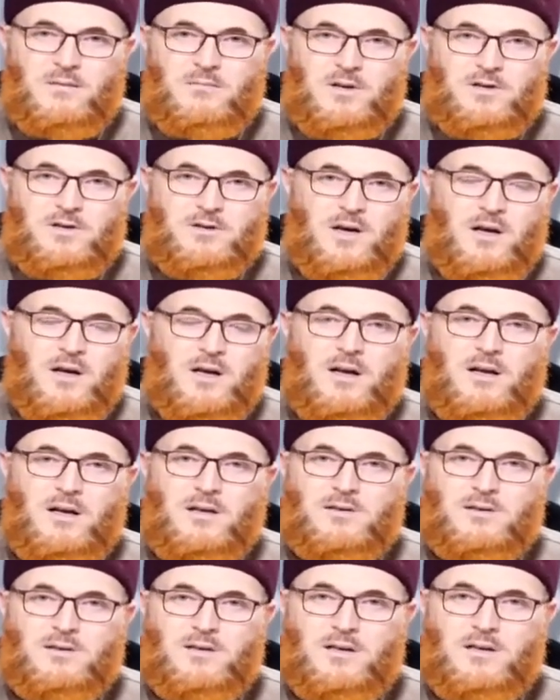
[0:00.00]
MashaAllah,
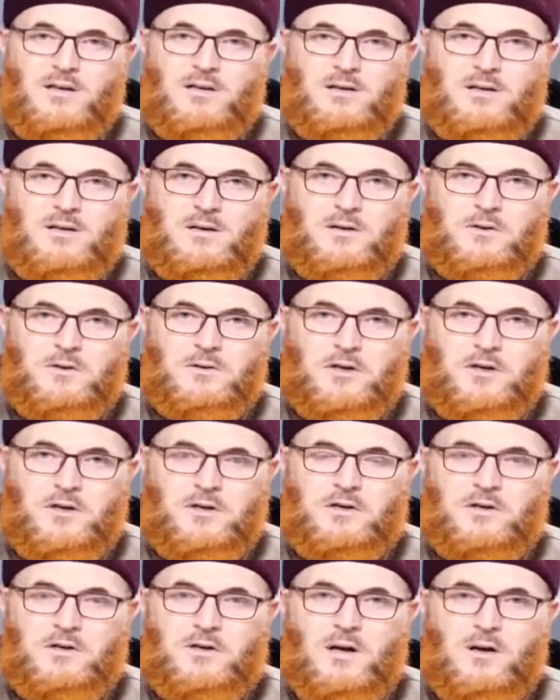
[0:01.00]
you said her
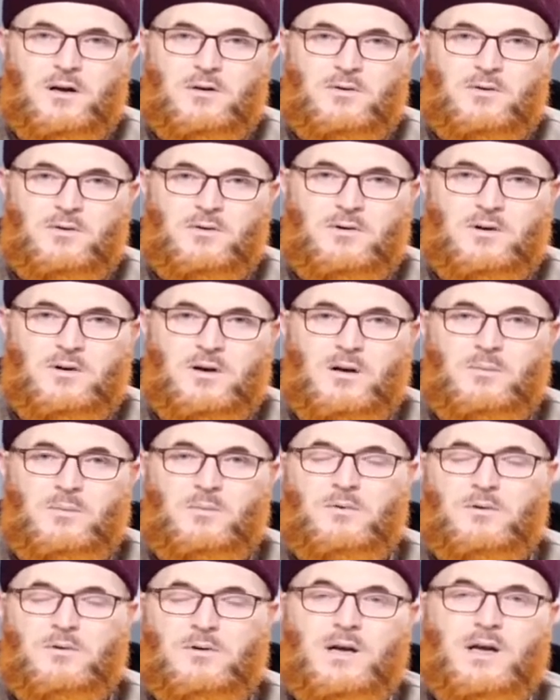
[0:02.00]
children are grown up,
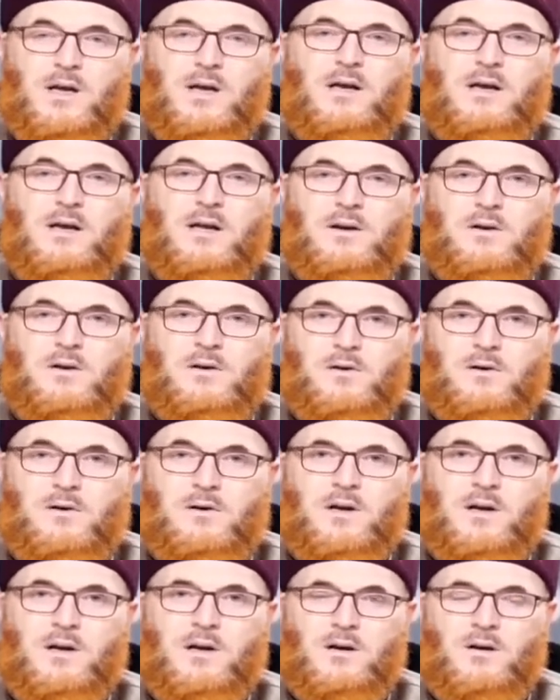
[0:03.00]
working and
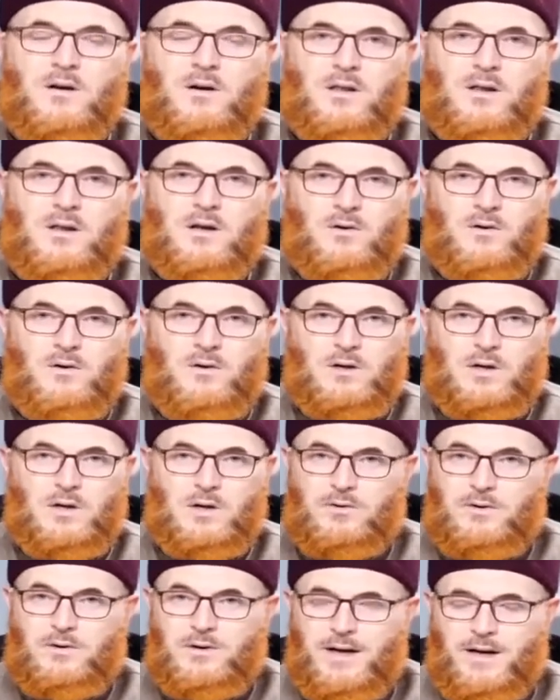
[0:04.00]
earning on their own,
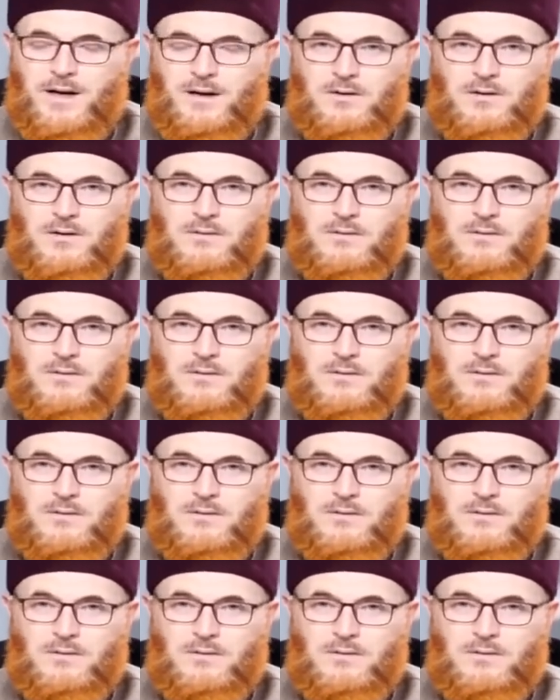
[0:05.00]
correct?